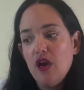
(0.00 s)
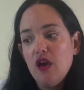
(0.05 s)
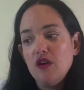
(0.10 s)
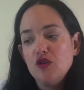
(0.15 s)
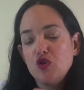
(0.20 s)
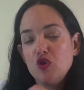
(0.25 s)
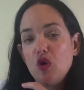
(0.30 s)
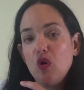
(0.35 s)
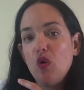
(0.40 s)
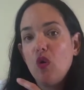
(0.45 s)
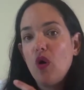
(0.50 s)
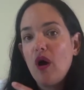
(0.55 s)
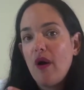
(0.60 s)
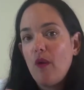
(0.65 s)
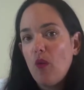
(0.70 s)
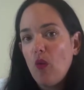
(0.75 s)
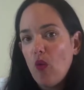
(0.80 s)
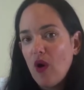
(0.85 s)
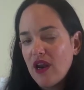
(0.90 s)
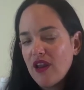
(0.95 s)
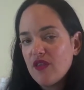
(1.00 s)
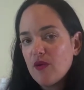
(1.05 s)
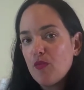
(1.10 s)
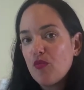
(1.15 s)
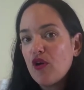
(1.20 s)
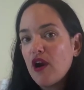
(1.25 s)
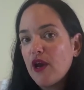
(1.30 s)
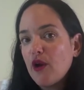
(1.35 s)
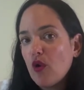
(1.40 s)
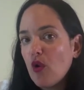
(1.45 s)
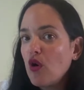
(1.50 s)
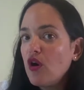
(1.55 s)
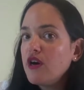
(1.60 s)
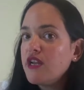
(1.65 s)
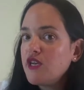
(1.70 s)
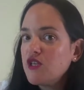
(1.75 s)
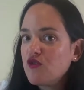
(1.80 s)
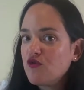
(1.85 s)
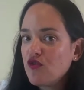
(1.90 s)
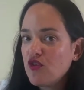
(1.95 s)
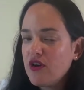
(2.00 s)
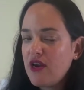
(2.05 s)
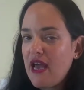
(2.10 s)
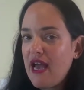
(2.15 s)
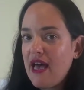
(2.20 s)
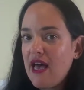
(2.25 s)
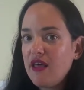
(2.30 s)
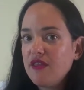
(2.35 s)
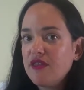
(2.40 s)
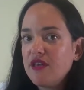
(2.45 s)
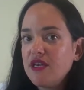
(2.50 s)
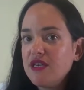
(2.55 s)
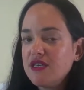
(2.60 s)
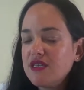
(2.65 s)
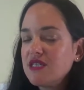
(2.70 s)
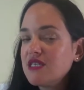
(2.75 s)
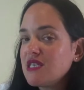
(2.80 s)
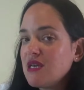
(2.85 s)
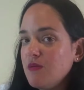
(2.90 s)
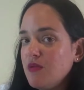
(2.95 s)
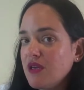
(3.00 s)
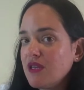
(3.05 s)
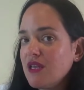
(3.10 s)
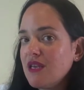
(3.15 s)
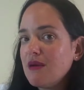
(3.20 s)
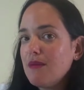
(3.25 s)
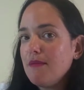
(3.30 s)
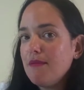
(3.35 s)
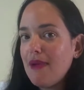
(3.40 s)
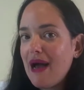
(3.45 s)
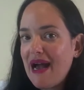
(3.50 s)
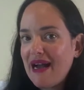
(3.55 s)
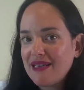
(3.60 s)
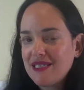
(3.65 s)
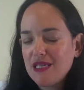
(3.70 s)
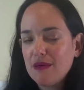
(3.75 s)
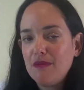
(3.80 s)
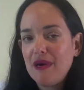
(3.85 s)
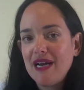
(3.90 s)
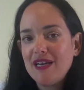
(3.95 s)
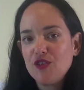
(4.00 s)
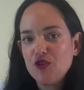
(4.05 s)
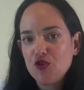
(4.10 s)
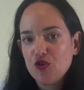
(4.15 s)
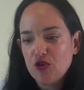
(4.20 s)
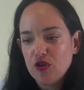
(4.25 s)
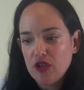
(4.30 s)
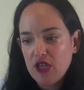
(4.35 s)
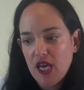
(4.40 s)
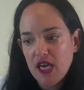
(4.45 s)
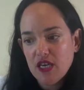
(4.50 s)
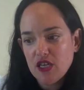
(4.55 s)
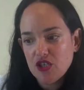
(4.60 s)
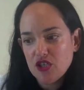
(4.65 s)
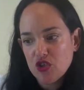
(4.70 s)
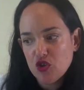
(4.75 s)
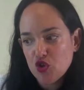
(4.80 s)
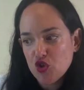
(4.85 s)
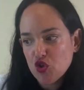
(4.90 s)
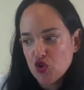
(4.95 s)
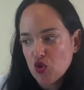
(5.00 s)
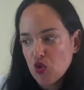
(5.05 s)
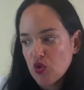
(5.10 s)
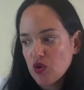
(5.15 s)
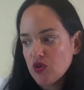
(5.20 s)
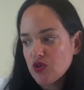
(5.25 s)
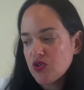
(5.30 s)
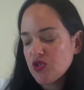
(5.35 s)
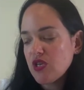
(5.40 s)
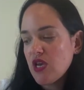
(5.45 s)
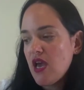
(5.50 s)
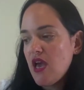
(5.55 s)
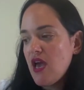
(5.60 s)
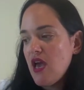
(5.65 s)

So, one of the priorities for an athlete is typically to maximize their glycogen stores.